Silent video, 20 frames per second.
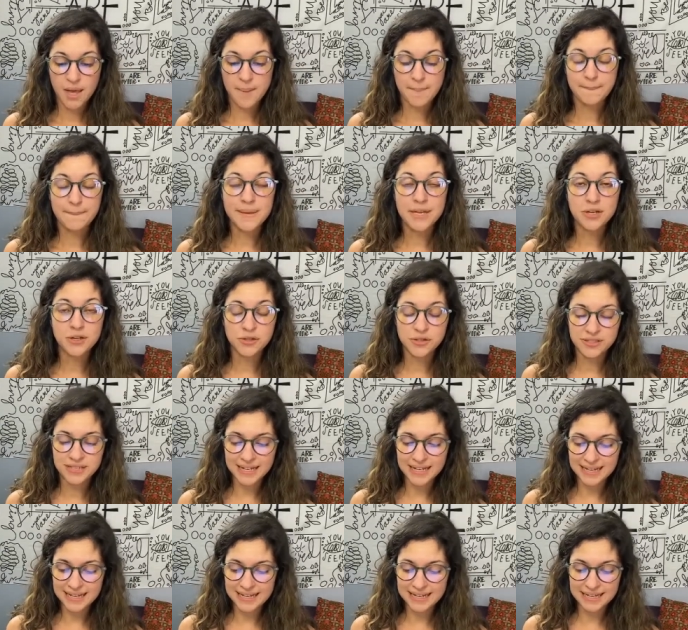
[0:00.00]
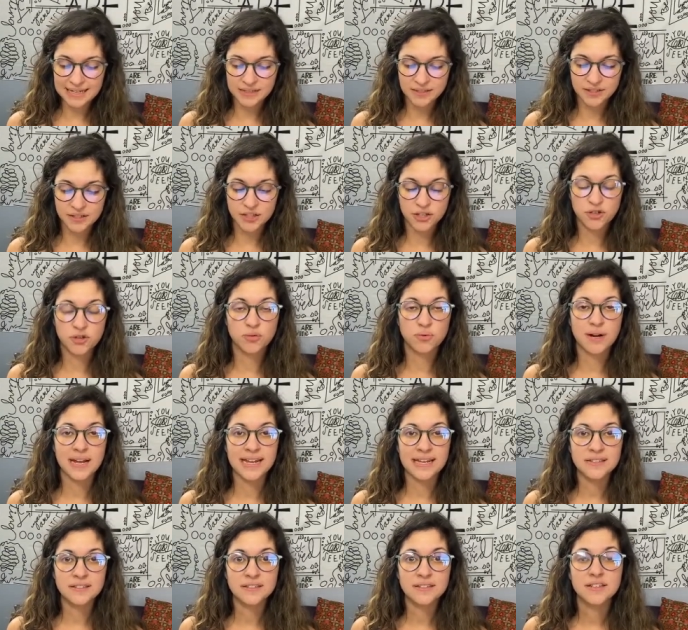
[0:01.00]
Music is the
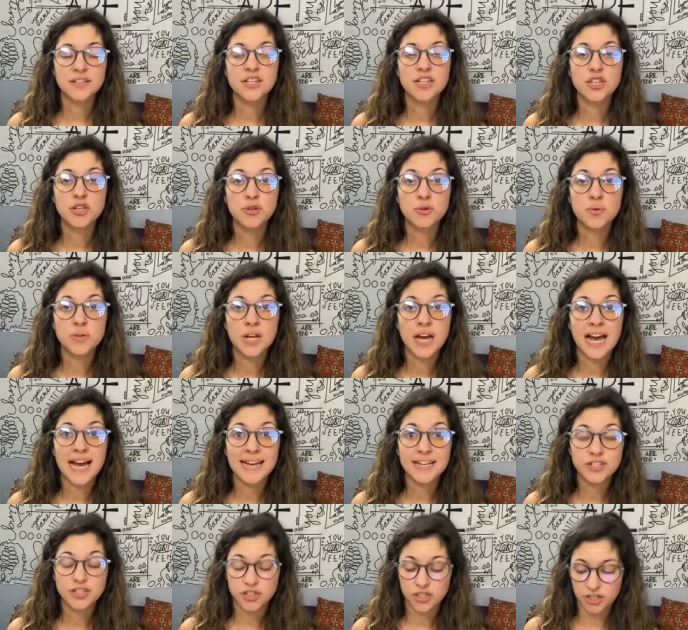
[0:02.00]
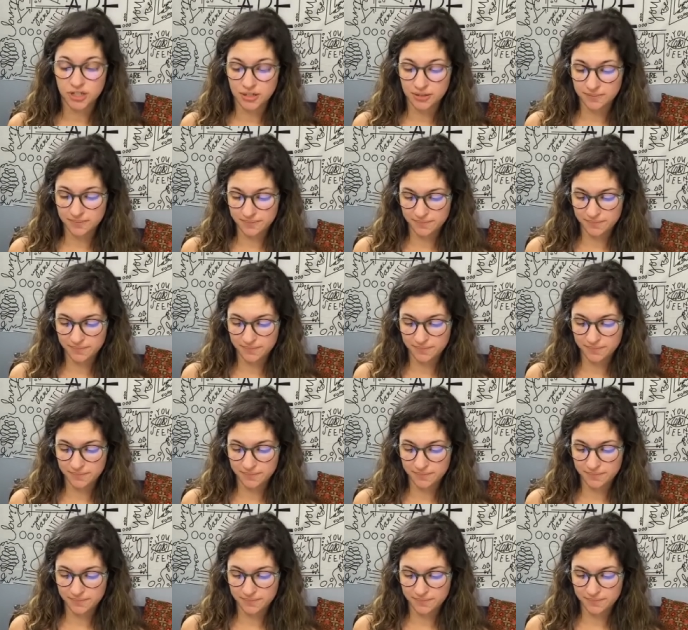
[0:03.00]
great uniter,